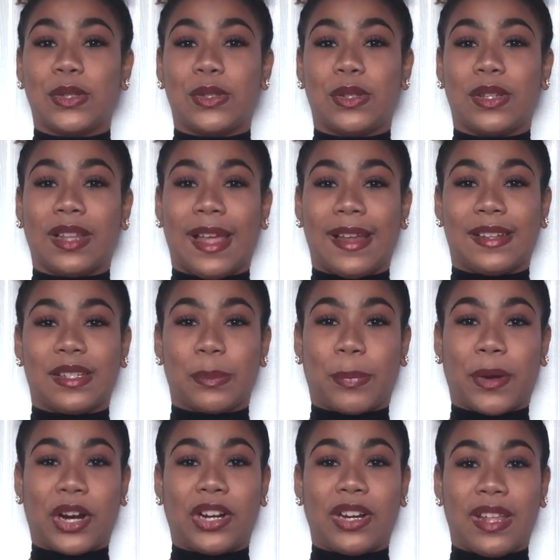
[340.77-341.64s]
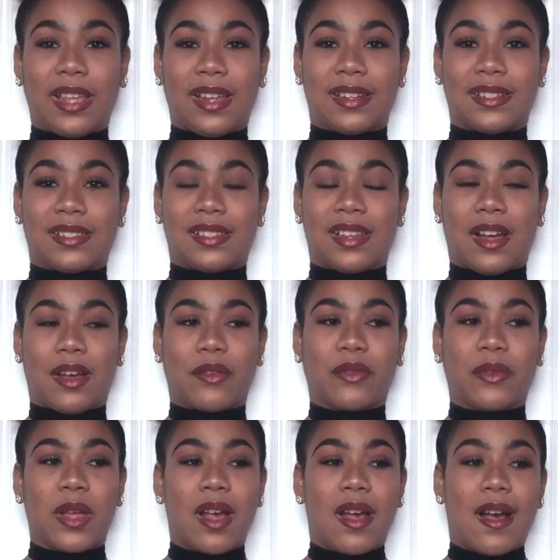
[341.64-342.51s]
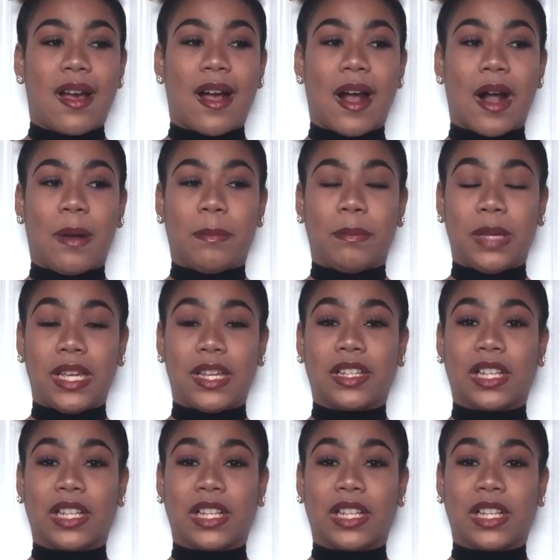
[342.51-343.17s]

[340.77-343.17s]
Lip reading: to partying and stuff. Me,